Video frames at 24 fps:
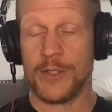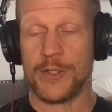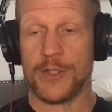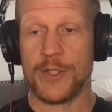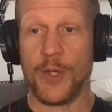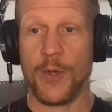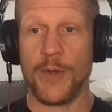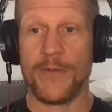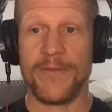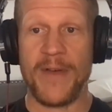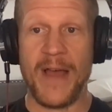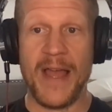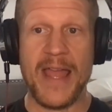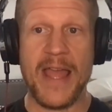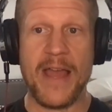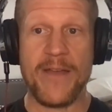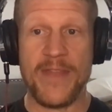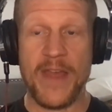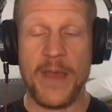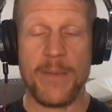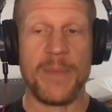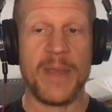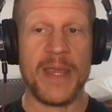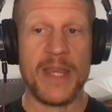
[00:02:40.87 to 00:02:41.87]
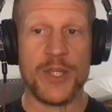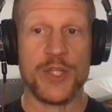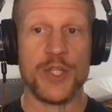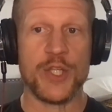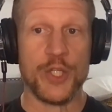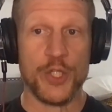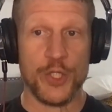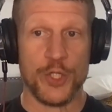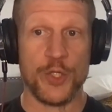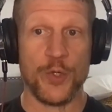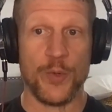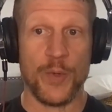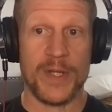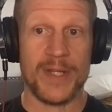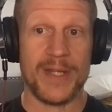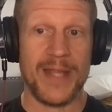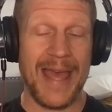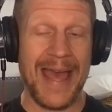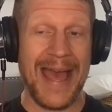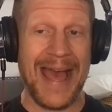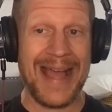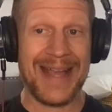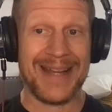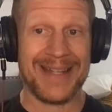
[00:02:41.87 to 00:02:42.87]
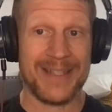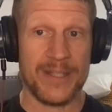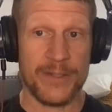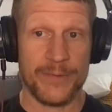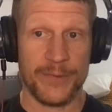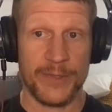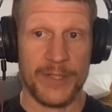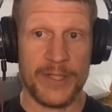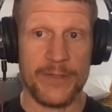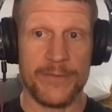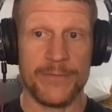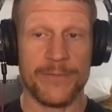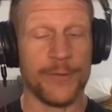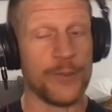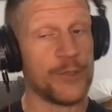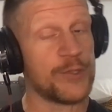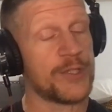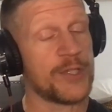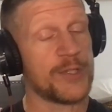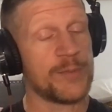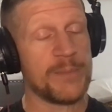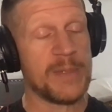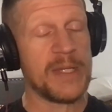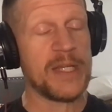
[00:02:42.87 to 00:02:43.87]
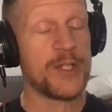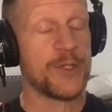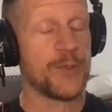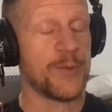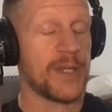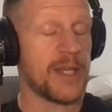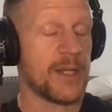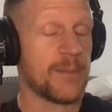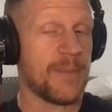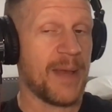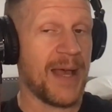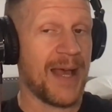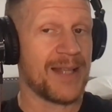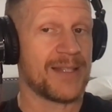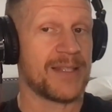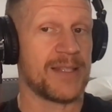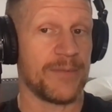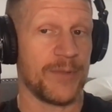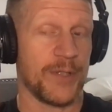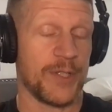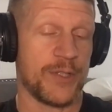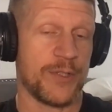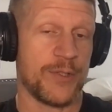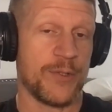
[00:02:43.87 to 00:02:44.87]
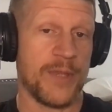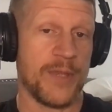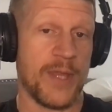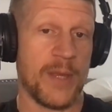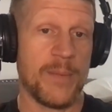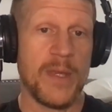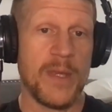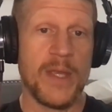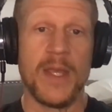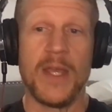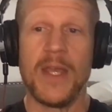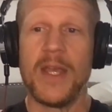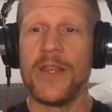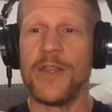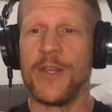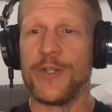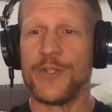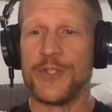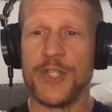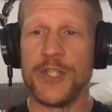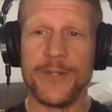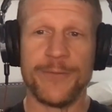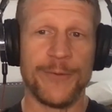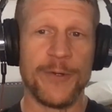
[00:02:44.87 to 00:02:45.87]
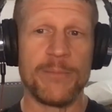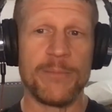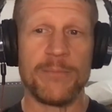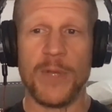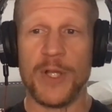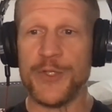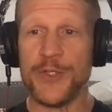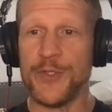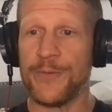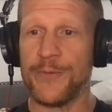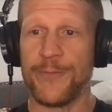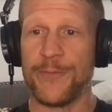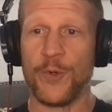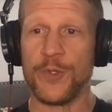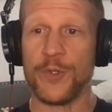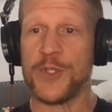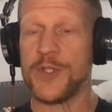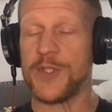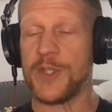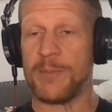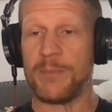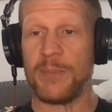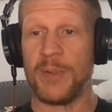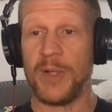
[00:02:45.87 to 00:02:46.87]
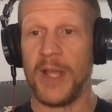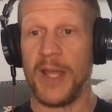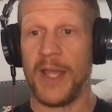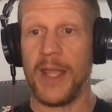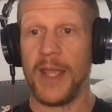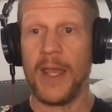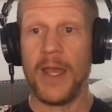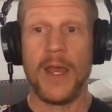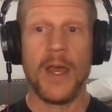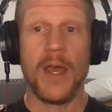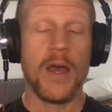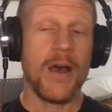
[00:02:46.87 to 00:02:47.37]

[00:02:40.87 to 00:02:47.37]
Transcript: So if I have that patient do it actively versus me doing it passively to them, there's different muscle forces at play.